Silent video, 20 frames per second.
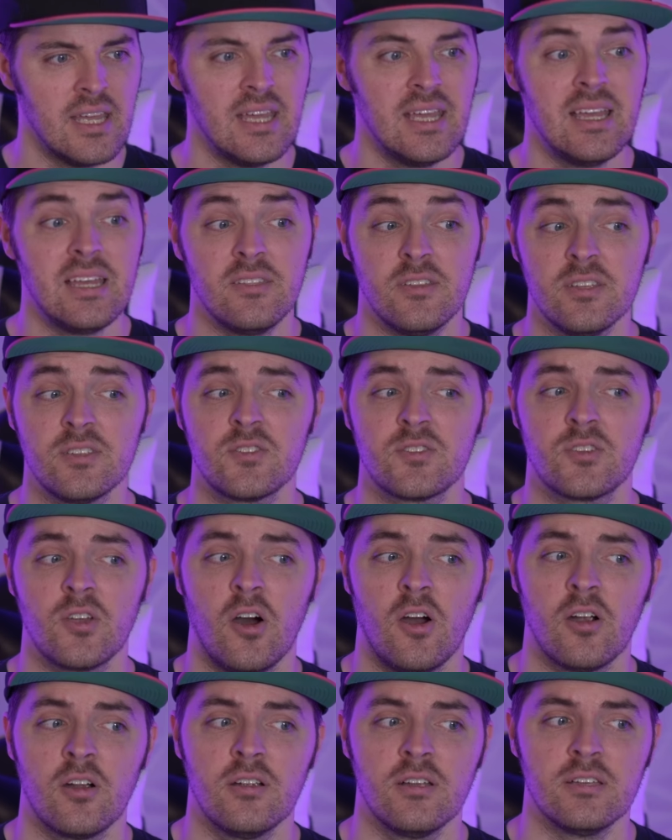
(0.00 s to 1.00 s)
This
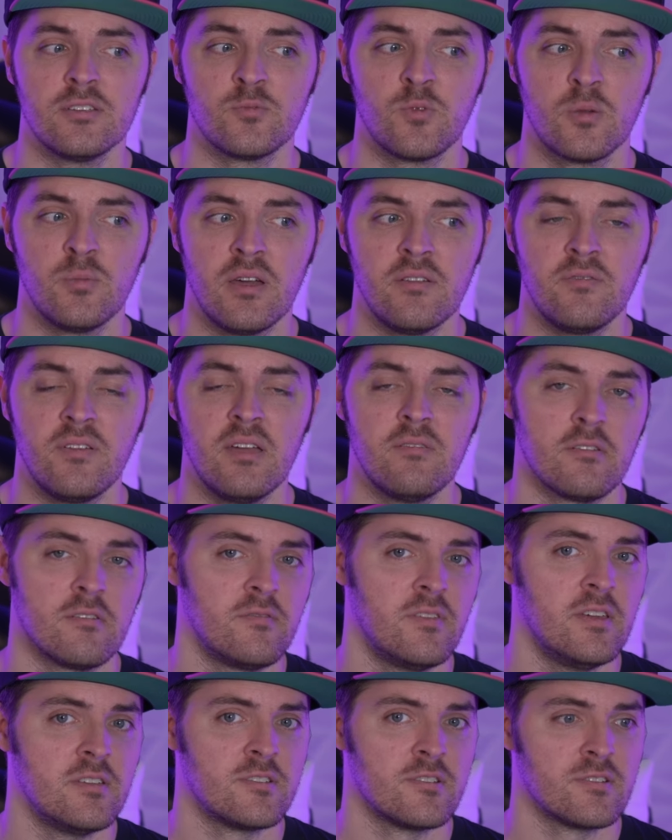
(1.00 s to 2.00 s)
star is one of my favorite
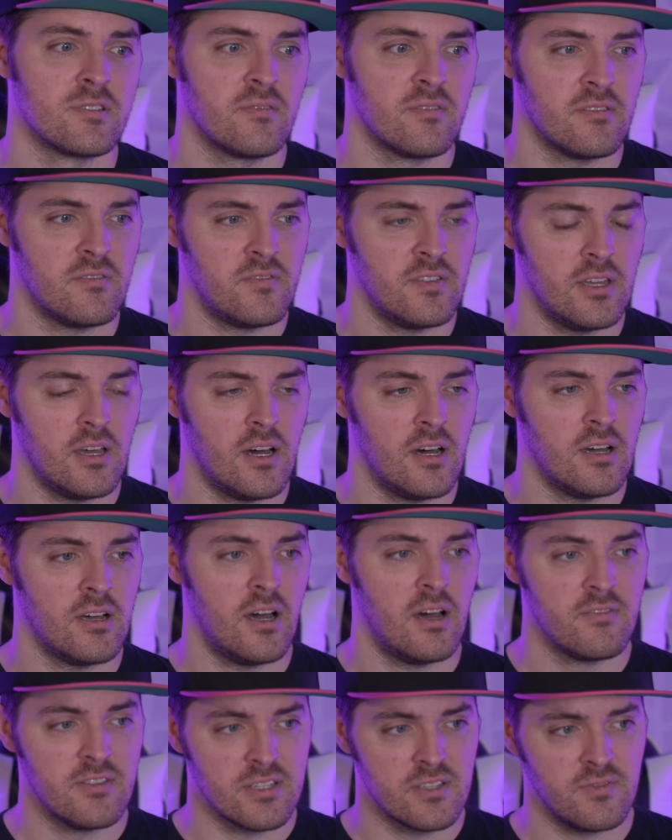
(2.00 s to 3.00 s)
features of
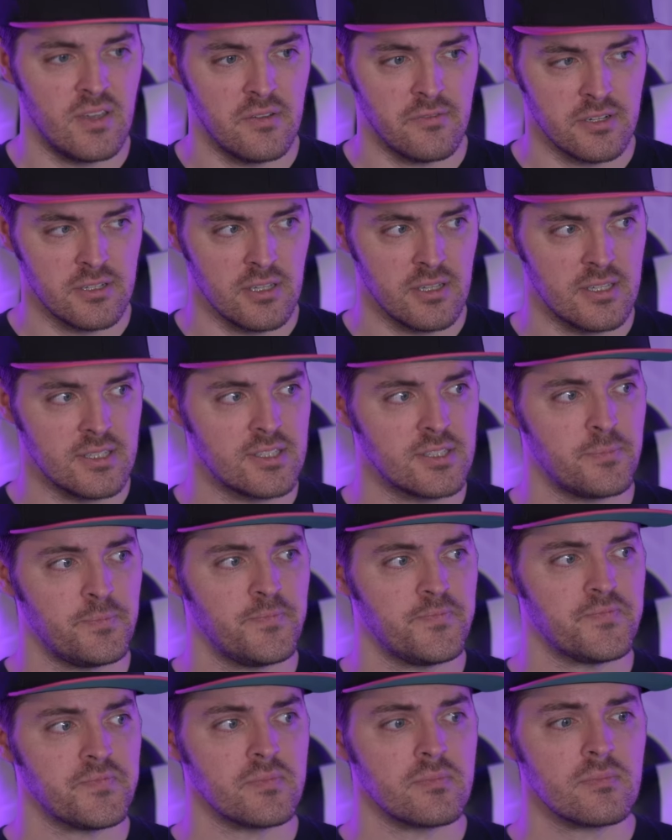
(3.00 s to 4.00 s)
this favorite list.
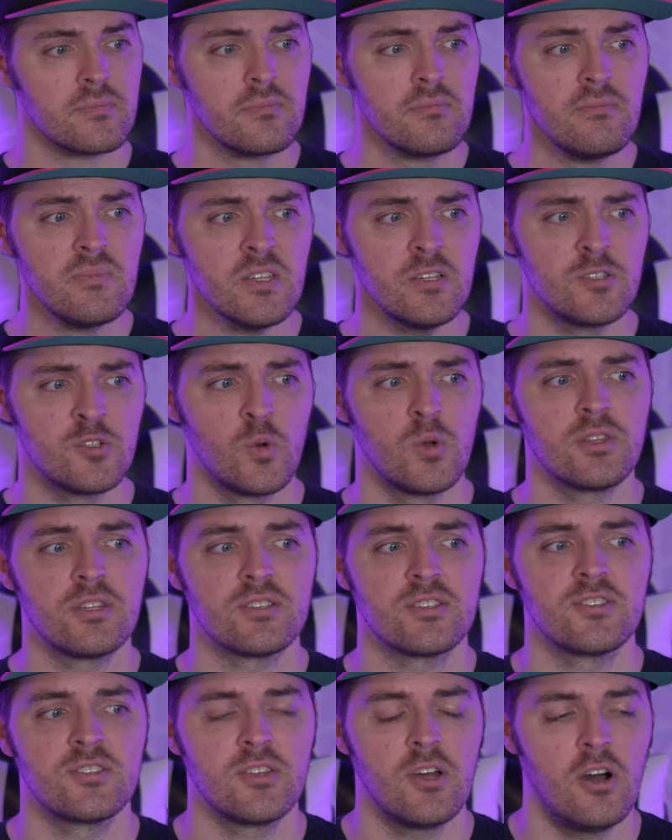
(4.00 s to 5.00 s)
So what the
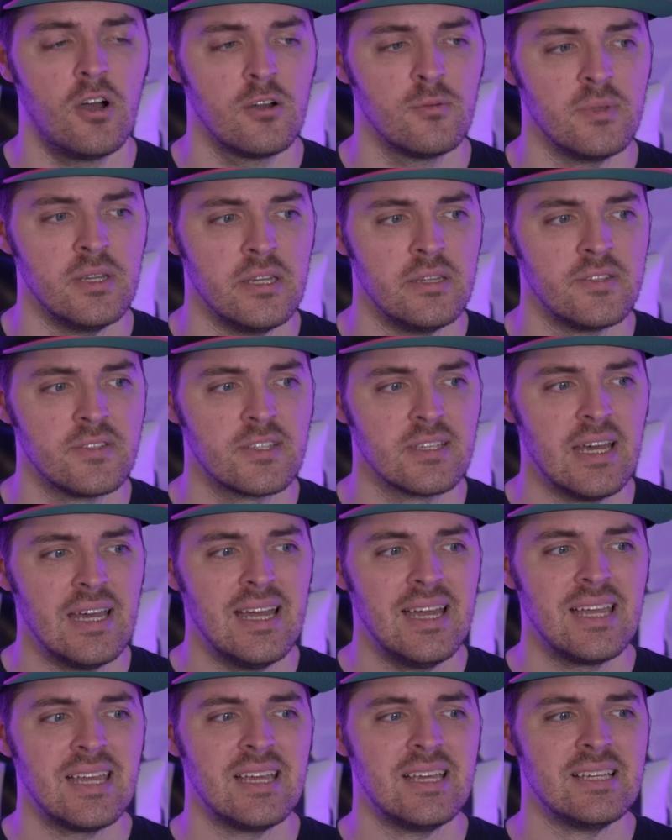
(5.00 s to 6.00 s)
star means
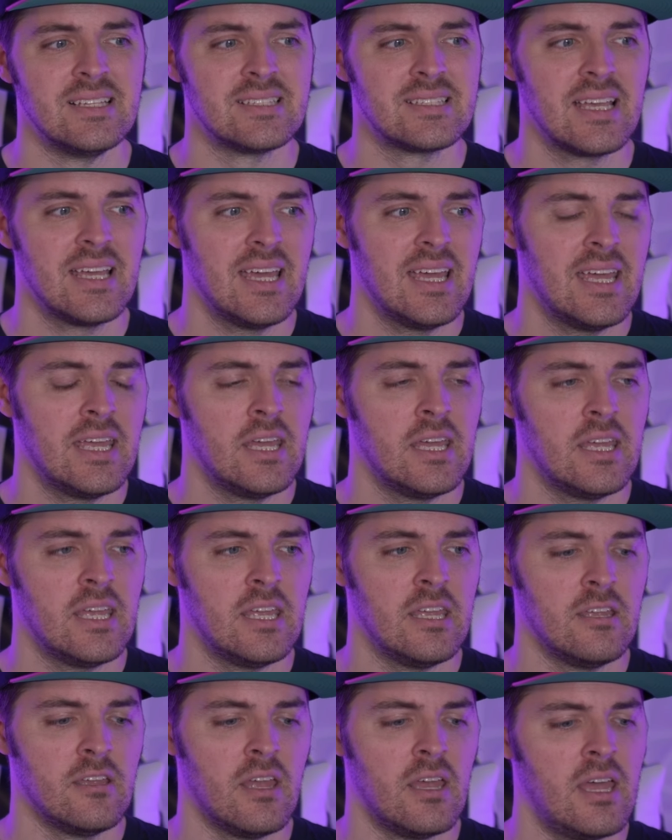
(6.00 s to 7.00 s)
is
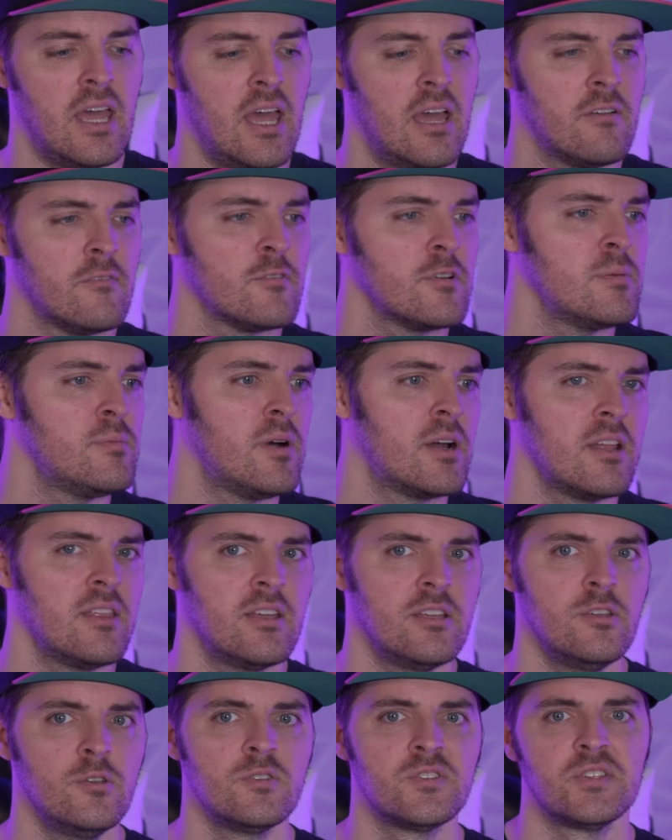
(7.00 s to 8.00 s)
everybody that
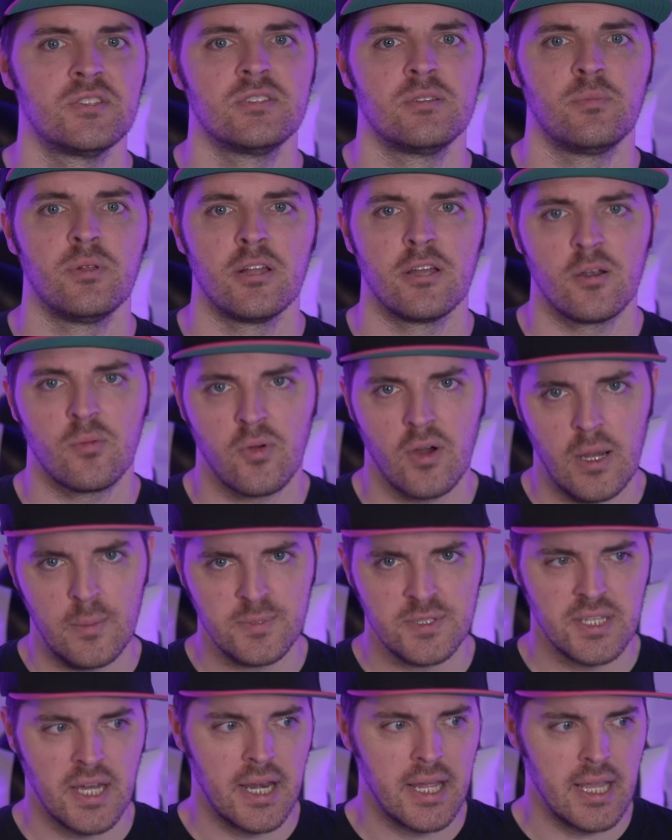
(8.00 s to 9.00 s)
uses the
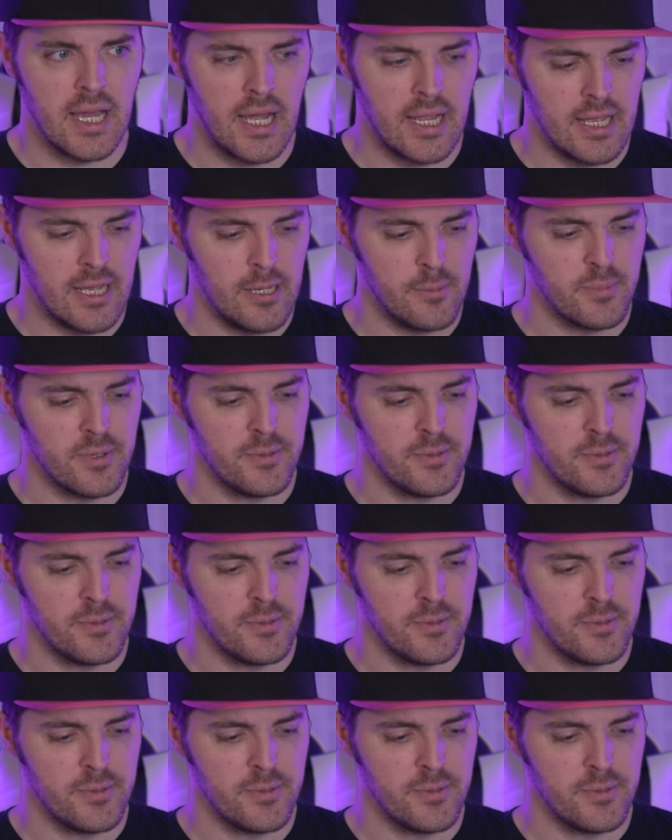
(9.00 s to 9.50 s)
PlayerProps.ai app.